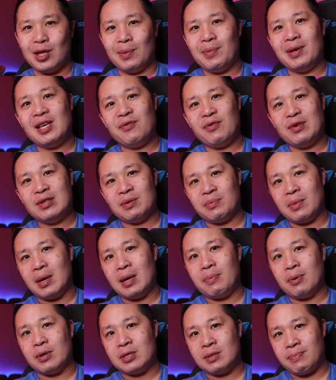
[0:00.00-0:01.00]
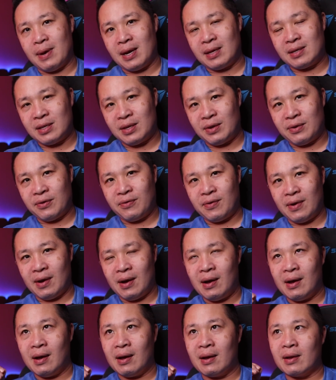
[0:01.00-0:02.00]
let me give you some of my perspective
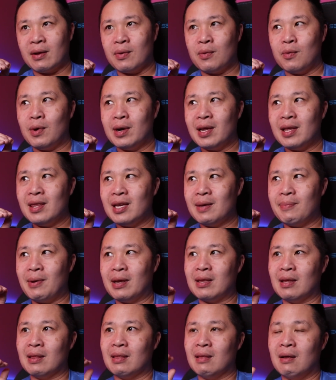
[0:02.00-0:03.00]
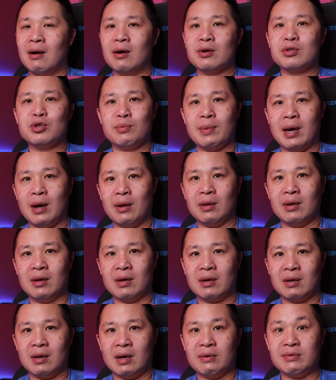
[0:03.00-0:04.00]
on what I think about the long-term
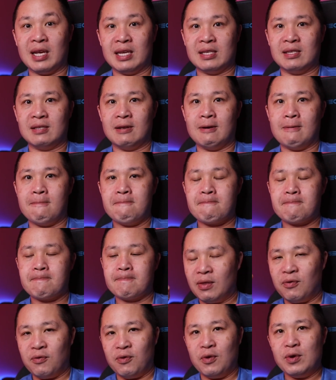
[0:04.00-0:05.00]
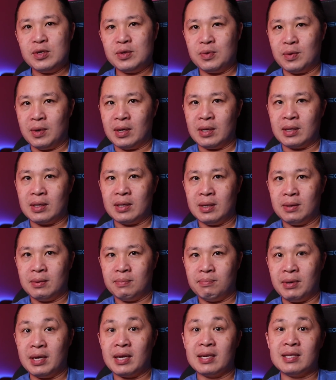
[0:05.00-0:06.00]
outlook of Tesla. The first one,
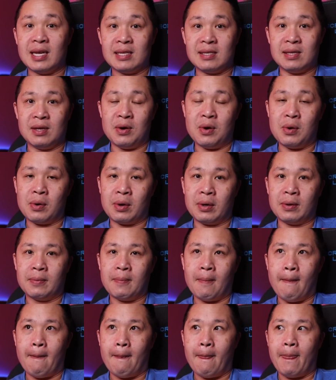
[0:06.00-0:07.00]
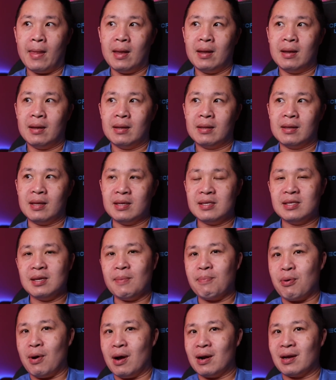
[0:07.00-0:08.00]
being a Tesla owner, this is
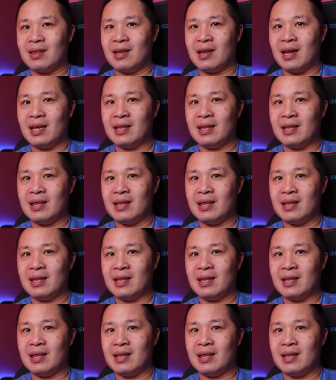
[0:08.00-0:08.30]
a product that I